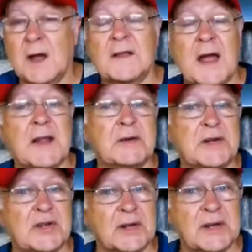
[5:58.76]
The other
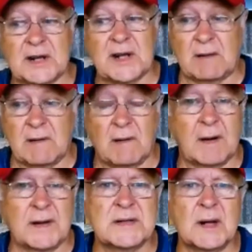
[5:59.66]
issue that can
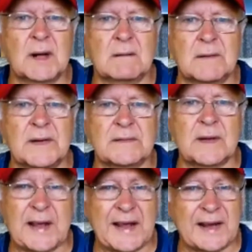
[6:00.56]
arise with
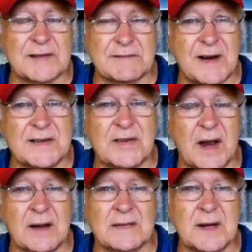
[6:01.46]
catalyst
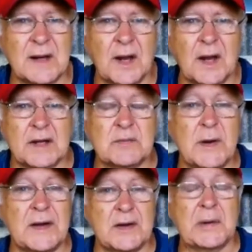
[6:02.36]
ratios is where
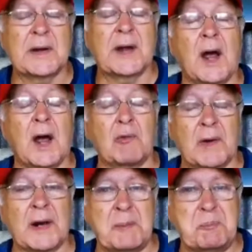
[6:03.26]
you're doing a
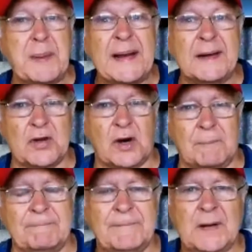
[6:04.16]
really big
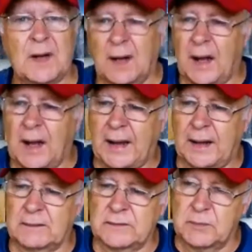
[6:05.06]
job
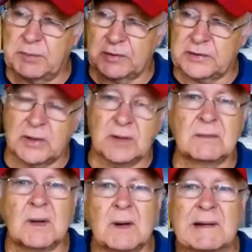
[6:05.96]
and you put your
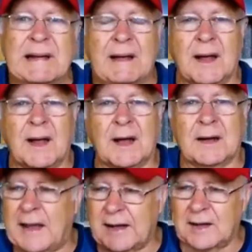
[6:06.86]

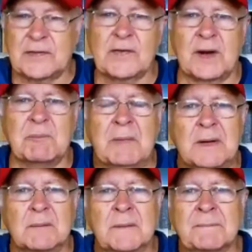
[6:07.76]
catalyst in
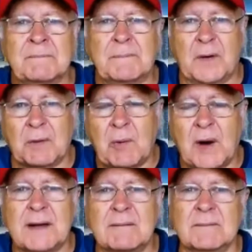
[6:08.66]
by
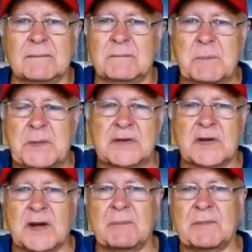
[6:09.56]
weight, mix it
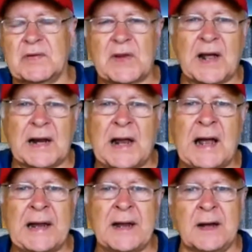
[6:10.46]
up, you start
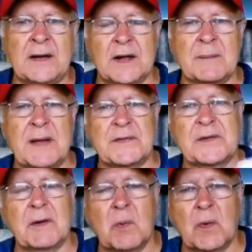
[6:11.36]
laying, and you get about
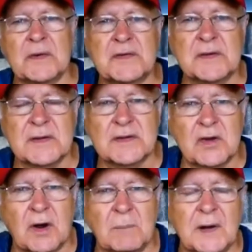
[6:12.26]
3/4 through the
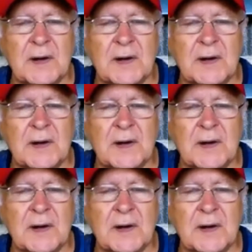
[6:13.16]
job